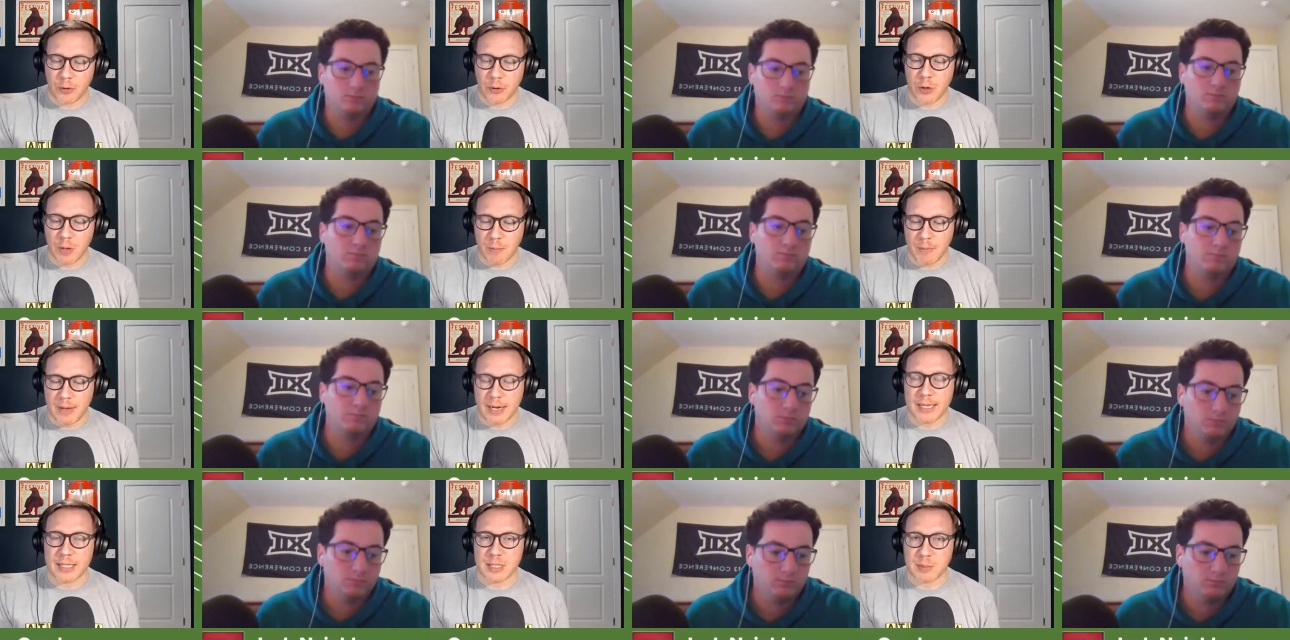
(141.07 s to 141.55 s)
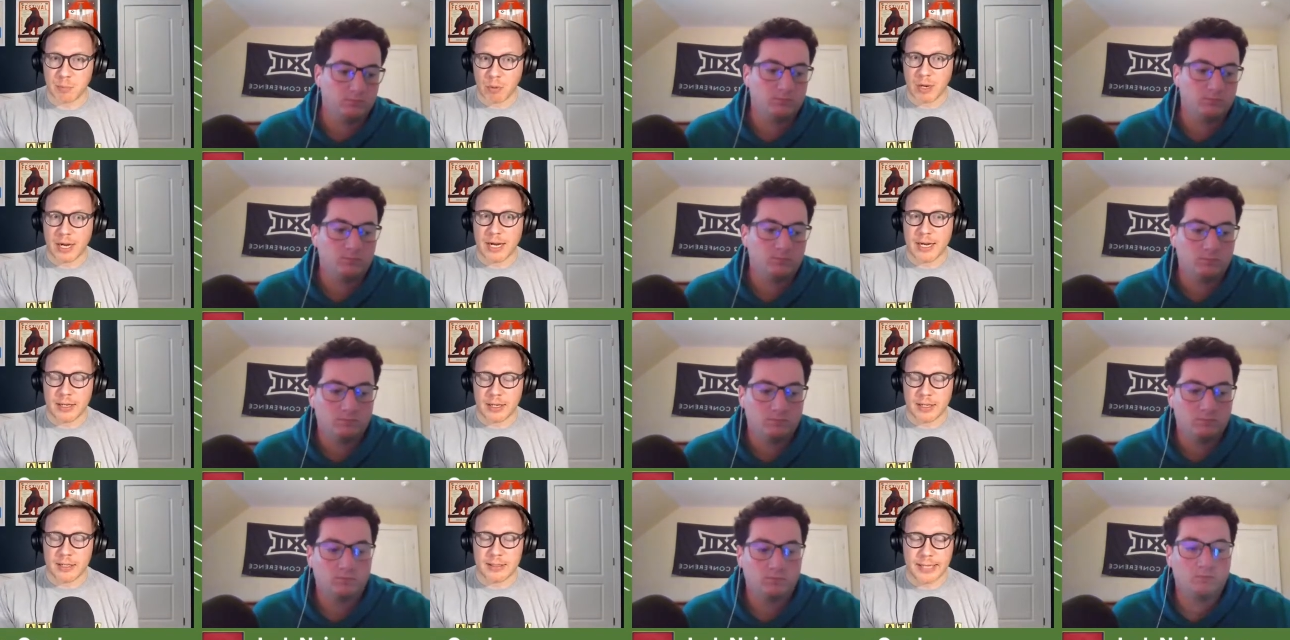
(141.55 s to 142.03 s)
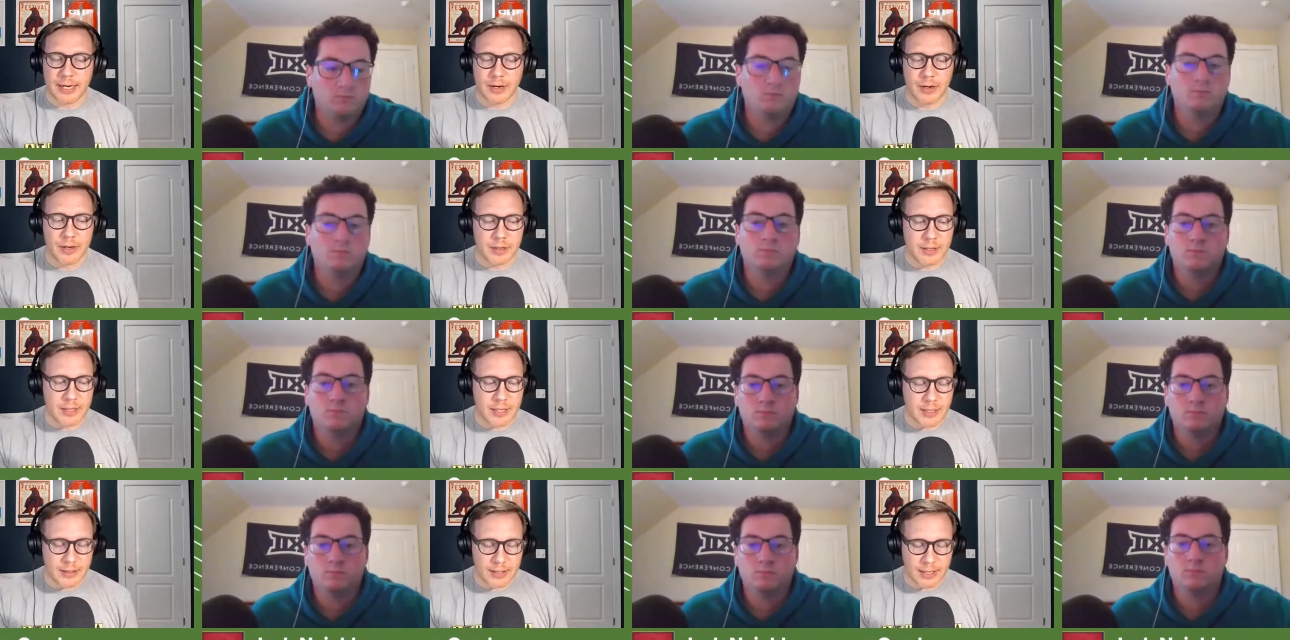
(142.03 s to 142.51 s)
Speaker 1: 30 minutes breaking this down
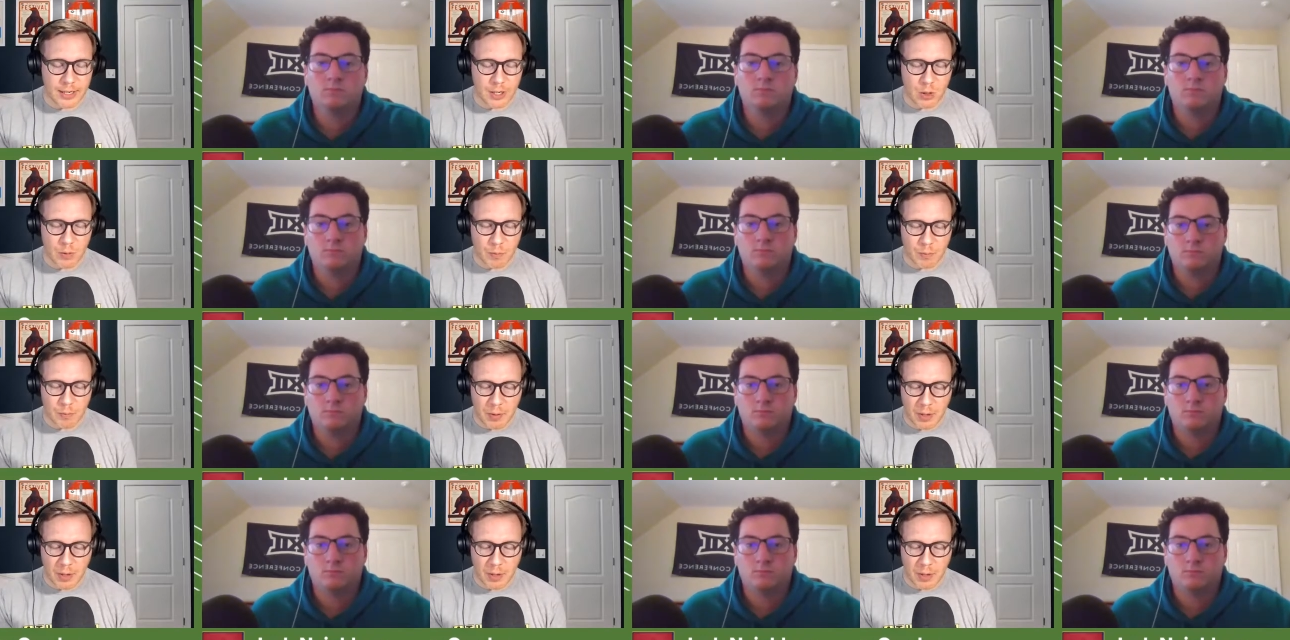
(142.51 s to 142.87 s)
in detail.